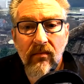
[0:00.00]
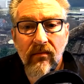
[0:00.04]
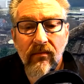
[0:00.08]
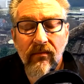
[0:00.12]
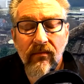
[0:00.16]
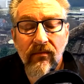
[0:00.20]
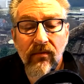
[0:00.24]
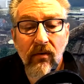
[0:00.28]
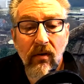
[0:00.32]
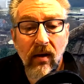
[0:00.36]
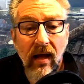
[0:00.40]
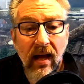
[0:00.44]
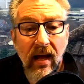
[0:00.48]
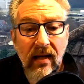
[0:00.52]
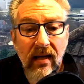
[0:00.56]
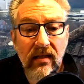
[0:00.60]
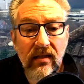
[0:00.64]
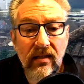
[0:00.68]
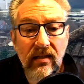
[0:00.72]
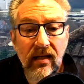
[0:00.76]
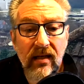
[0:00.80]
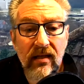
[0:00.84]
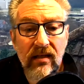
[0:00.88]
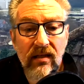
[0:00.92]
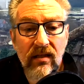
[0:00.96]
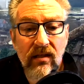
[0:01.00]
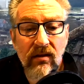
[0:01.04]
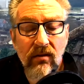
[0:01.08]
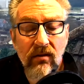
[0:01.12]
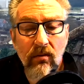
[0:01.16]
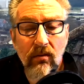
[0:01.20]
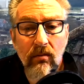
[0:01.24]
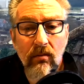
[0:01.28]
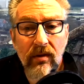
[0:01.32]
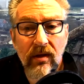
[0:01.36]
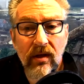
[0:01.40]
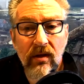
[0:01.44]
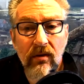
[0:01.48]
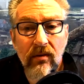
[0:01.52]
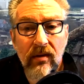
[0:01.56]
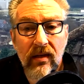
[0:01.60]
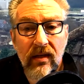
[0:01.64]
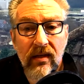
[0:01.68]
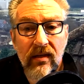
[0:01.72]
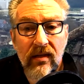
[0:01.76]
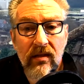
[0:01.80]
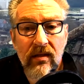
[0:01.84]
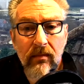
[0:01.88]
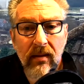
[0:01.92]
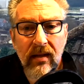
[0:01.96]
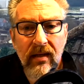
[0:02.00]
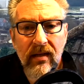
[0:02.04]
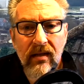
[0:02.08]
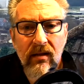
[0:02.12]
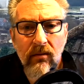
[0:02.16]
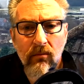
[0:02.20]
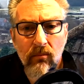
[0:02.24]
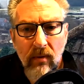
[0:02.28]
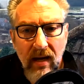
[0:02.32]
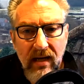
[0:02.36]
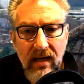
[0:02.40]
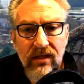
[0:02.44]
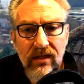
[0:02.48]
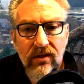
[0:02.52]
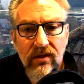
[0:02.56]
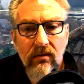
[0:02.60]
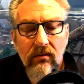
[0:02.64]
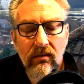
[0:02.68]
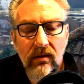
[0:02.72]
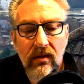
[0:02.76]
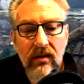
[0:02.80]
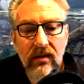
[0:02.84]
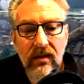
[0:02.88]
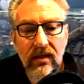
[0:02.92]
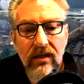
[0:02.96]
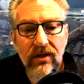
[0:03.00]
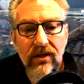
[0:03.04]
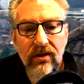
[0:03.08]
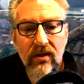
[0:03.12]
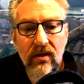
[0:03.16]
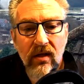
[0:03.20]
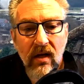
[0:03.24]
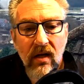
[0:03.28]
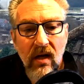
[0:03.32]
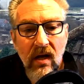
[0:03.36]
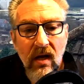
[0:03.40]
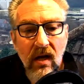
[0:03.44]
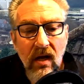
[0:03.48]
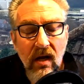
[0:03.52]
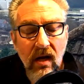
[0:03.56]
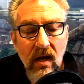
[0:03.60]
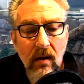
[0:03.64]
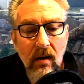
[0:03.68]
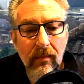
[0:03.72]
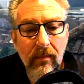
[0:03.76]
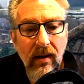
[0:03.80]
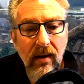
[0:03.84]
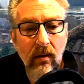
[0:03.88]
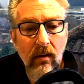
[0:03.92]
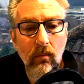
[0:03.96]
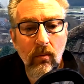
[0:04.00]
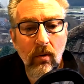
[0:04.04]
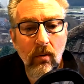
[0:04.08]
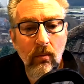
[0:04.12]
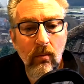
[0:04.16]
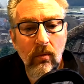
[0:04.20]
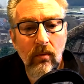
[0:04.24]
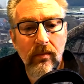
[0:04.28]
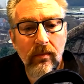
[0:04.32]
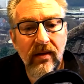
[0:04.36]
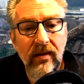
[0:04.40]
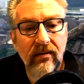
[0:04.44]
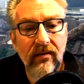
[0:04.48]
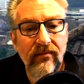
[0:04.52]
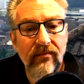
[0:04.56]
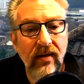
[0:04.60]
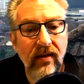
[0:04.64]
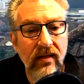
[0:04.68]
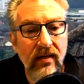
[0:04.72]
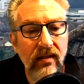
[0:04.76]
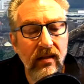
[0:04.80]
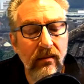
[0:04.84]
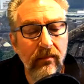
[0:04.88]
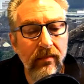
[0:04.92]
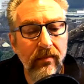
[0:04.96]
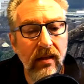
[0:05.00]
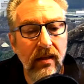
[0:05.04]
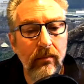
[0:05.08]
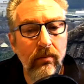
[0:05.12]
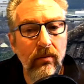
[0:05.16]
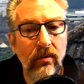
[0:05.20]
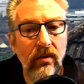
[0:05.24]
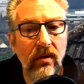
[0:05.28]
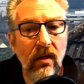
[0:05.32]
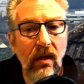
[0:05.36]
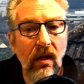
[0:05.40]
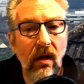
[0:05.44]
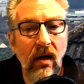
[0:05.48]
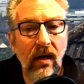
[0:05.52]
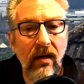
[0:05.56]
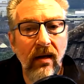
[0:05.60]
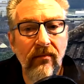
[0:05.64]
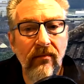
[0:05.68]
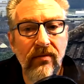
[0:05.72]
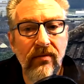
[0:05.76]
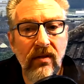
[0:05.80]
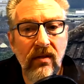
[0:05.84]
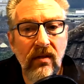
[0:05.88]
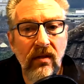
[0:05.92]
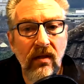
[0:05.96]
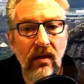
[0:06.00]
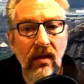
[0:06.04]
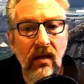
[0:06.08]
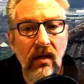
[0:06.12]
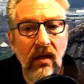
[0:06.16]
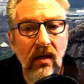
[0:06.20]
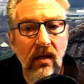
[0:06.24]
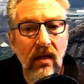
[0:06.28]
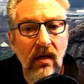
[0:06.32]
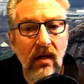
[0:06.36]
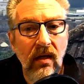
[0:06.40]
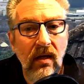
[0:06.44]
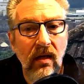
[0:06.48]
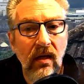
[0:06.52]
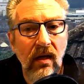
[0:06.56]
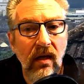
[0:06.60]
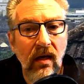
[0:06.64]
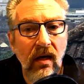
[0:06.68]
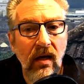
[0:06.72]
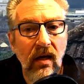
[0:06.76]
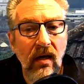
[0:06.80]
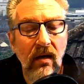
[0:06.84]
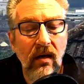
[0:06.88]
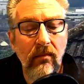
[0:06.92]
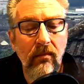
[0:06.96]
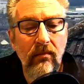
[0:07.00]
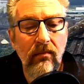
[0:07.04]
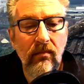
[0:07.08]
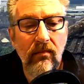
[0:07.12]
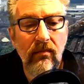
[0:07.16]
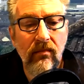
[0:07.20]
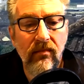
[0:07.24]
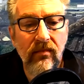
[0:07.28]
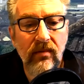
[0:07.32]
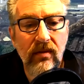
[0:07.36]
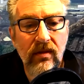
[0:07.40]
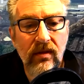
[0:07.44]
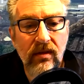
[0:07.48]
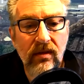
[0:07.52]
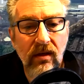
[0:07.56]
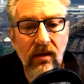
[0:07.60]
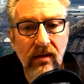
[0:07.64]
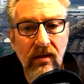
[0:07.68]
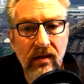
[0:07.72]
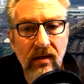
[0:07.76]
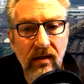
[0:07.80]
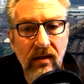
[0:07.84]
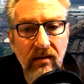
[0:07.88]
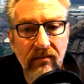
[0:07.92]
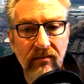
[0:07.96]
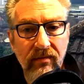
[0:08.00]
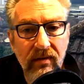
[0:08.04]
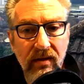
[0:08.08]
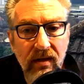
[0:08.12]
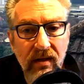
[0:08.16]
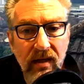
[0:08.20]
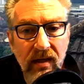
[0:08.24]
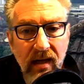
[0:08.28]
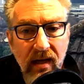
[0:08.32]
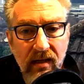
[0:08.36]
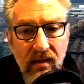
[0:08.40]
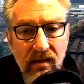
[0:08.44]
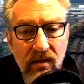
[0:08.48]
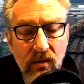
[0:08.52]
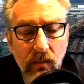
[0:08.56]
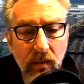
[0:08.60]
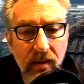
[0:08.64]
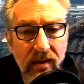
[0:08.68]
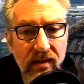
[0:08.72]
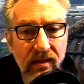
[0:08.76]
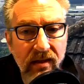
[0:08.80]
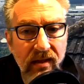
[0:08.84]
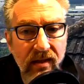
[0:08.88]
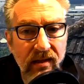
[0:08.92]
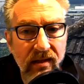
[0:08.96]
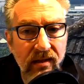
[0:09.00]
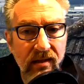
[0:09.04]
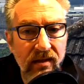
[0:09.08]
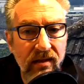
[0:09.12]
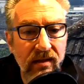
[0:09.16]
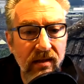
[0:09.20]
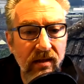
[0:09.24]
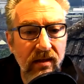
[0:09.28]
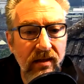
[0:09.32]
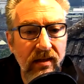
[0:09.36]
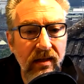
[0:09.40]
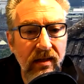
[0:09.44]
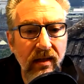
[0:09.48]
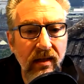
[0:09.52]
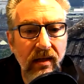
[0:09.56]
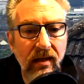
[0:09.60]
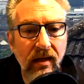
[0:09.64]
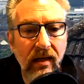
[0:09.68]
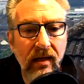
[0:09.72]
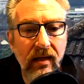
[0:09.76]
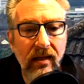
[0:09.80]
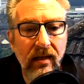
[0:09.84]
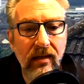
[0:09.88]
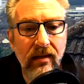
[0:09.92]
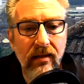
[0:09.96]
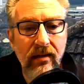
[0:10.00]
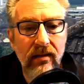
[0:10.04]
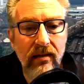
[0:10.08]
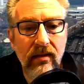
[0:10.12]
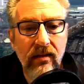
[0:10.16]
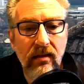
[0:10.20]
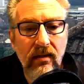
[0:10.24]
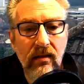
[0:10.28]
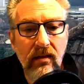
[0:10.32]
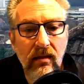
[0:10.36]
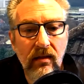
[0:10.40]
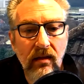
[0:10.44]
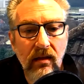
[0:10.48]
full access to all that you need to make a rational decision about what will be affecting people's lives, certainly for the next 20 to 30 years,